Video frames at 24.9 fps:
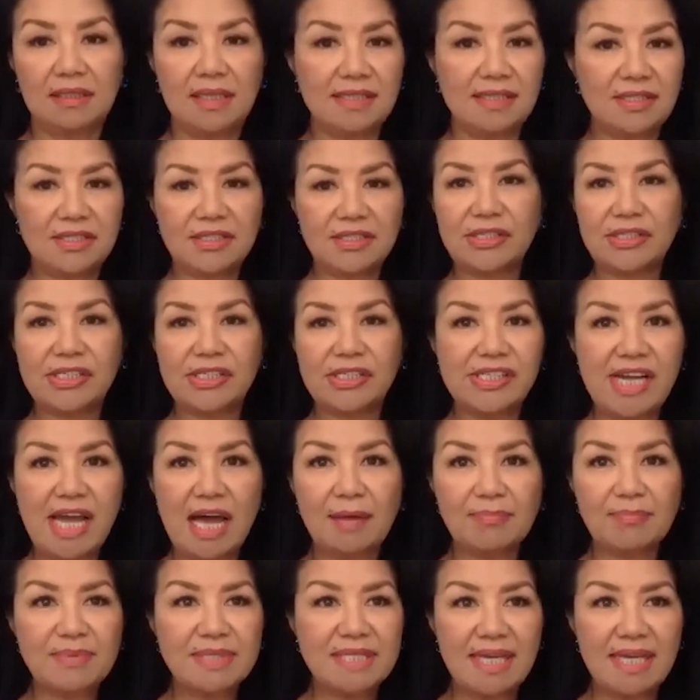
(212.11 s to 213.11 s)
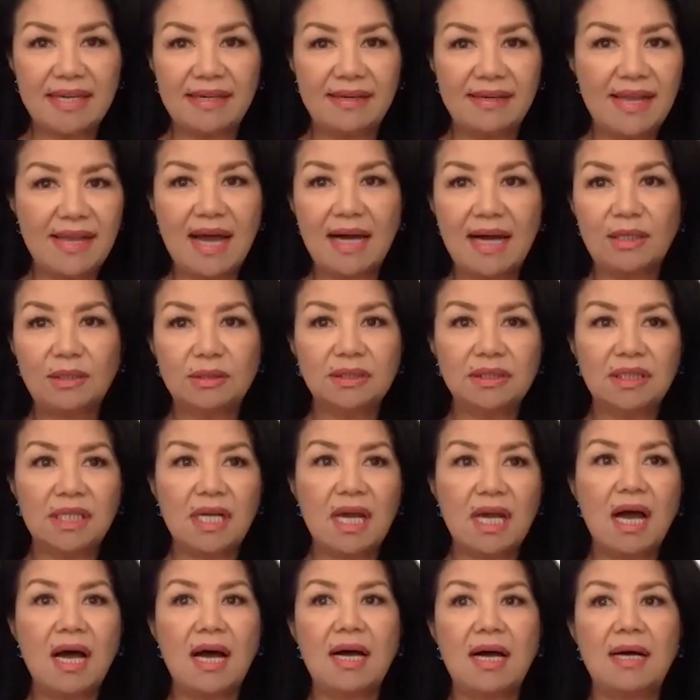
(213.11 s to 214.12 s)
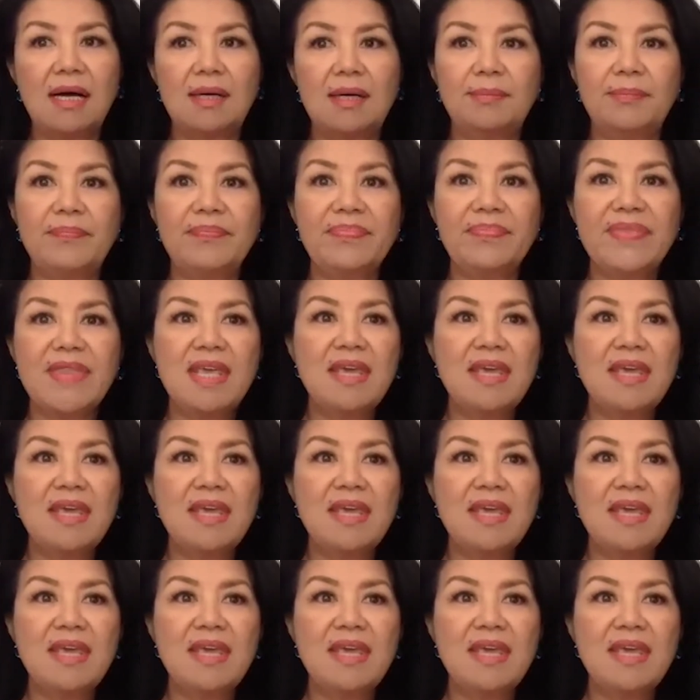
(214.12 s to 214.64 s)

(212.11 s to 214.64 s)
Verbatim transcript: got turned upside down um,